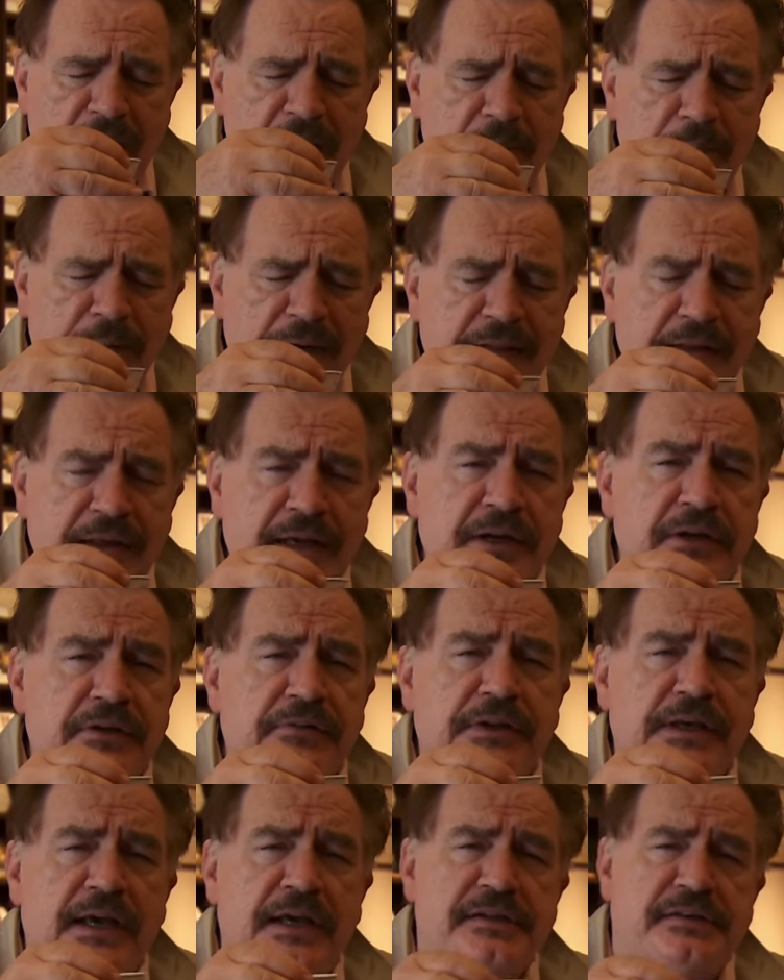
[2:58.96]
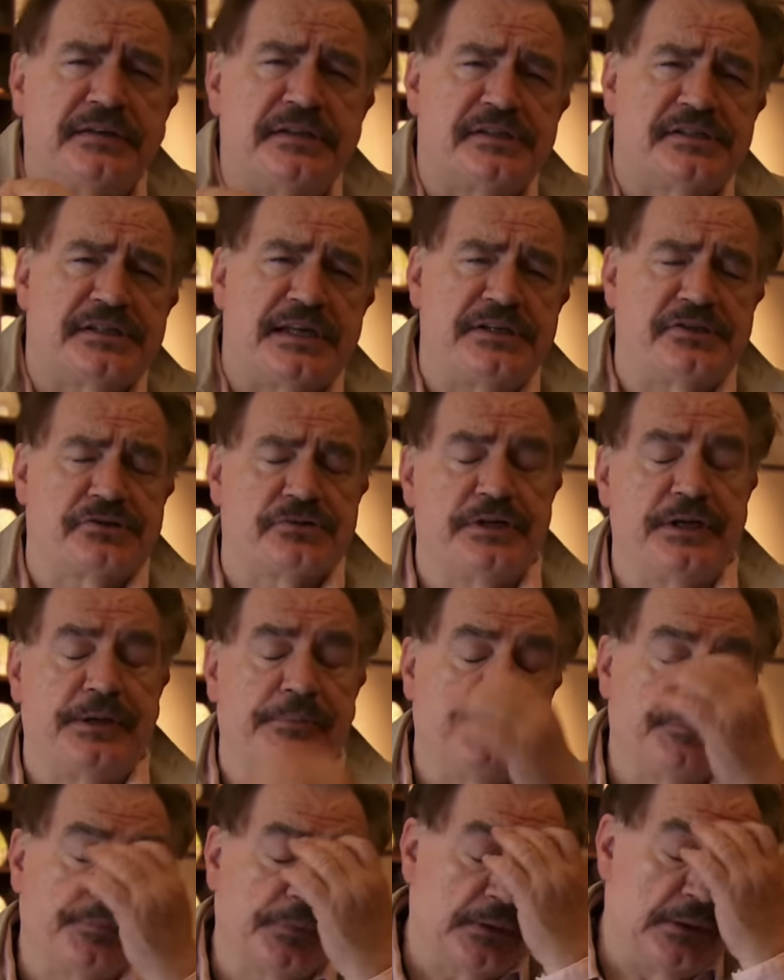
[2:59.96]
By the end of the 18th century,
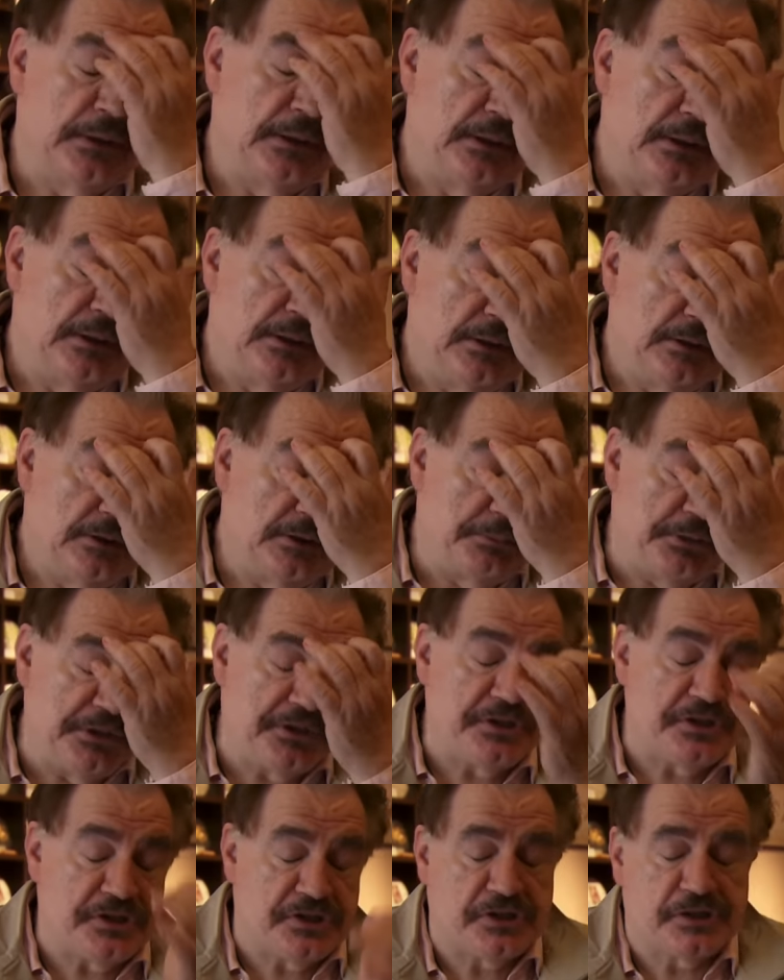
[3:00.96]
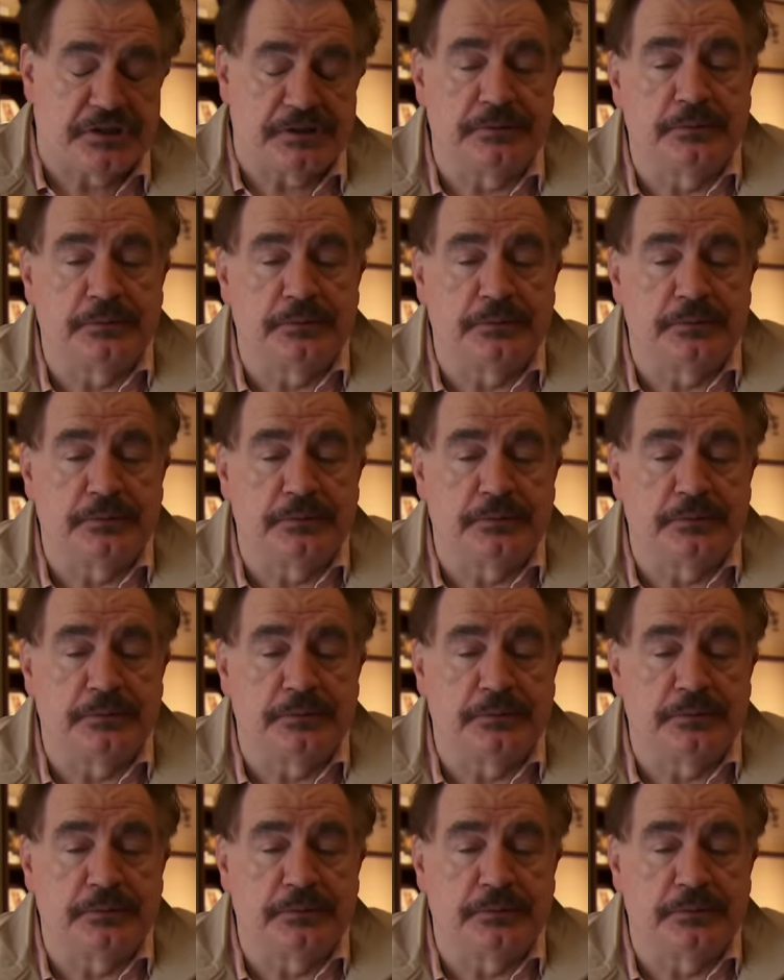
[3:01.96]
the British